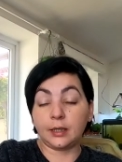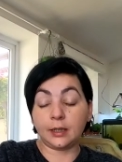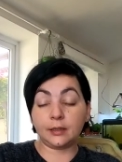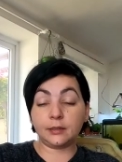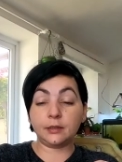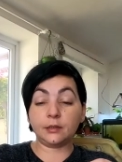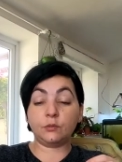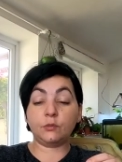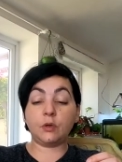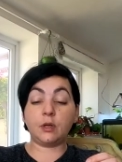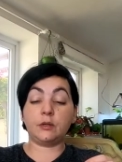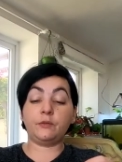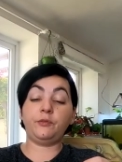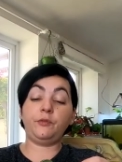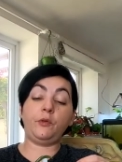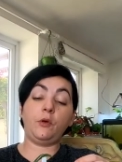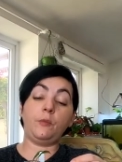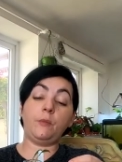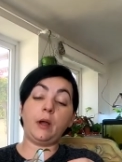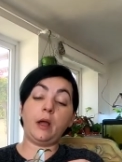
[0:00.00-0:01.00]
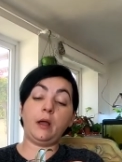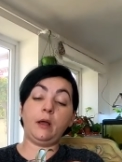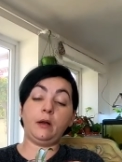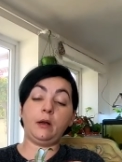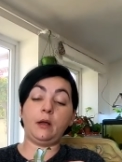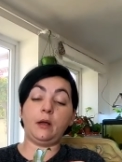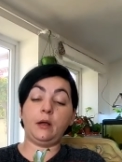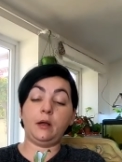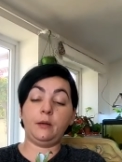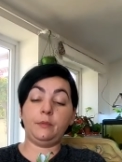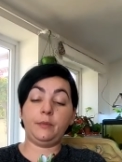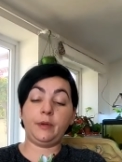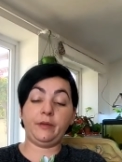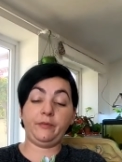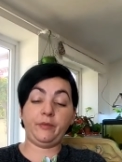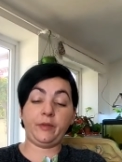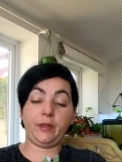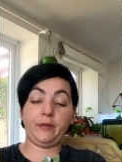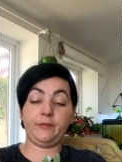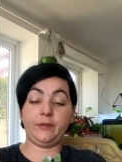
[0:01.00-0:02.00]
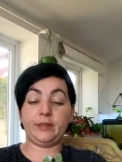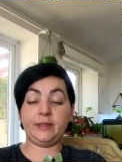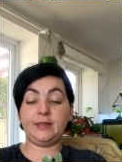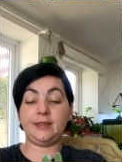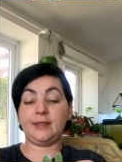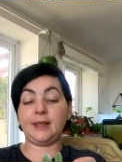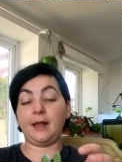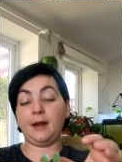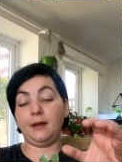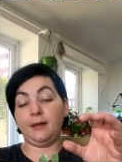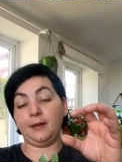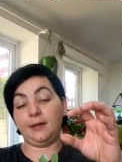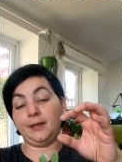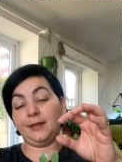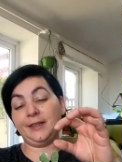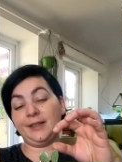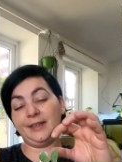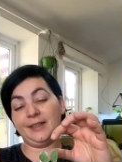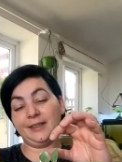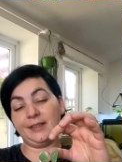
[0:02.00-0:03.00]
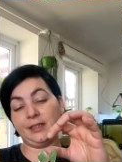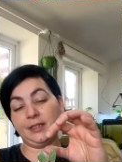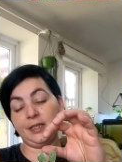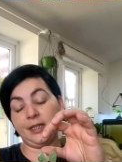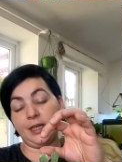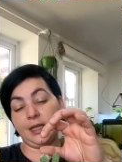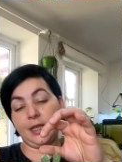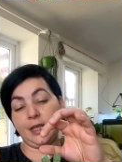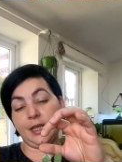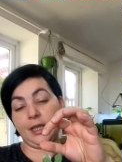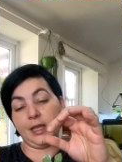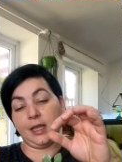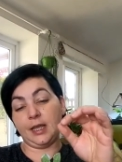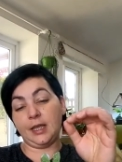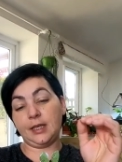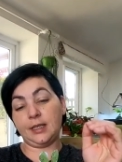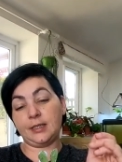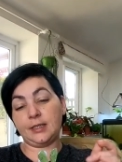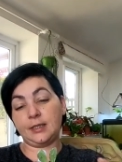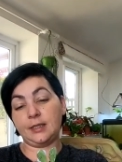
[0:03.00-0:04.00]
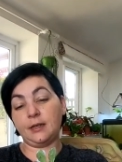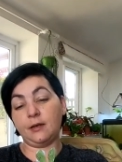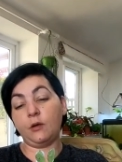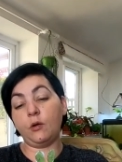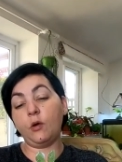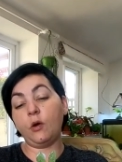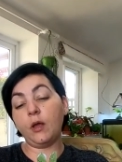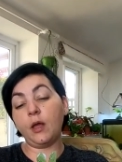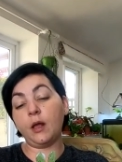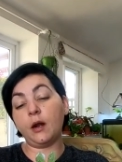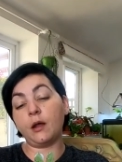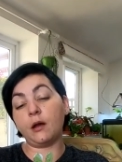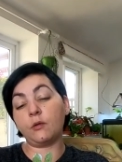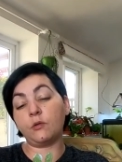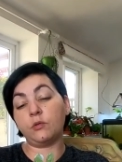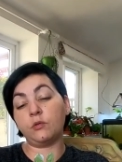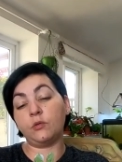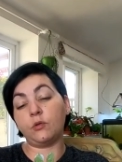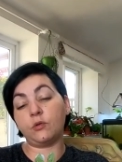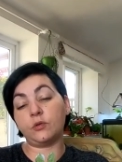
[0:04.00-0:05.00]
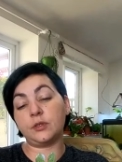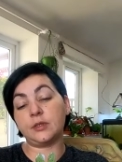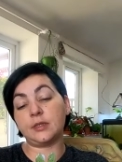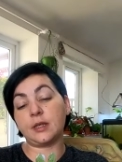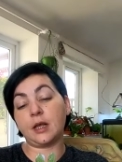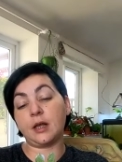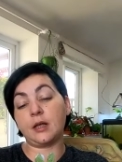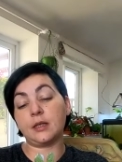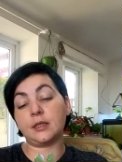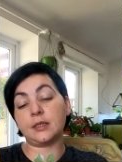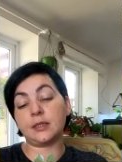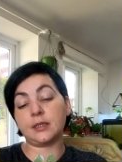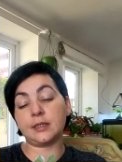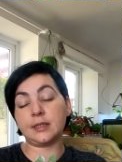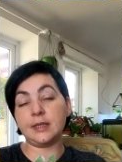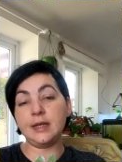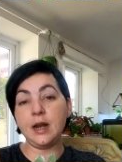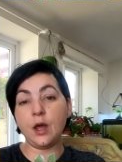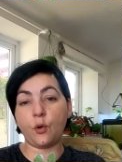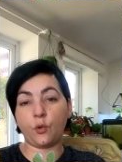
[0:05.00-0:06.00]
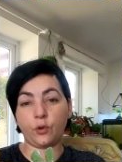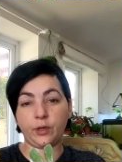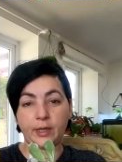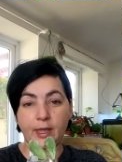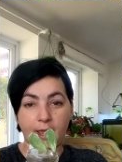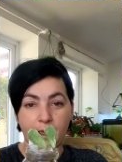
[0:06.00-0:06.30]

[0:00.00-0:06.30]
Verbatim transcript: Another one from Anna, my favorite seller. It's the Hoya Lacunosa Snow